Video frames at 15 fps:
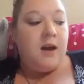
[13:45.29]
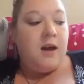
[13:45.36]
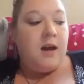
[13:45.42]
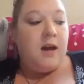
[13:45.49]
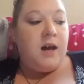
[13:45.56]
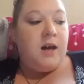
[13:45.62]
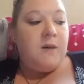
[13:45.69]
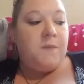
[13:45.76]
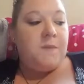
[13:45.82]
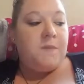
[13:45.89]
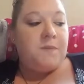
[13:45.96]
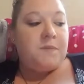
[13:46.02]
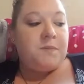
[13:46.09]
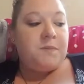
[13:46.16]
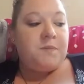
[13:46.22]

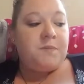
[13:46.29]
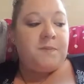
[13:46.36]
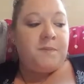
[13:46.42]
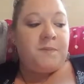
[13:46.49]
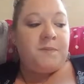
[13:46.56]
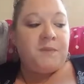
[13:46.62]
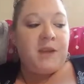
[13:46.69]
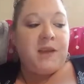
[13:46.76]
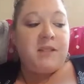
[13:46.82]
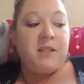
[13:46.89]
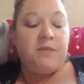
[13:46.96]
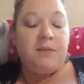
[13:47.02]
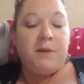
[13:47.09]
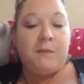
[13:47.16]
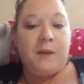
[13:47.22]
and
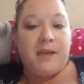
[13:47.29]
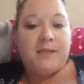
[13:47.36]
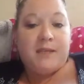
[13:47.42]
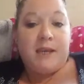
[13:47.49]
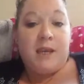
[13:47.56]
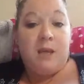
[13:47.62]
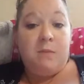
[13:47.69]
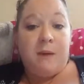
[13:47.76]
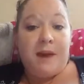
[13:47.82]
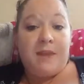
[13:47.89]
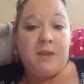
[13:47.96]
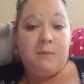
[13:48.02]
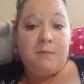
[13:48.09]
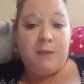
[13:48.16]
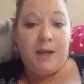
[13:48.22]
different ways that you make
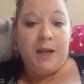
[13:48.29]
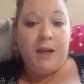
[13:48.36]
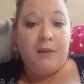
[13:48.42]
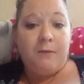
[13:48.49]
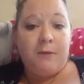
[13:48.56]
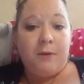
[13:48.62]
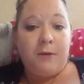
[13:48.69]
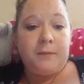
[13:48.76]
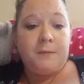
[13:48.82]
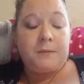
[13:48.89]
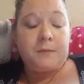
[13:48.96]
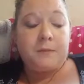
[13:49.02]
them meaningful,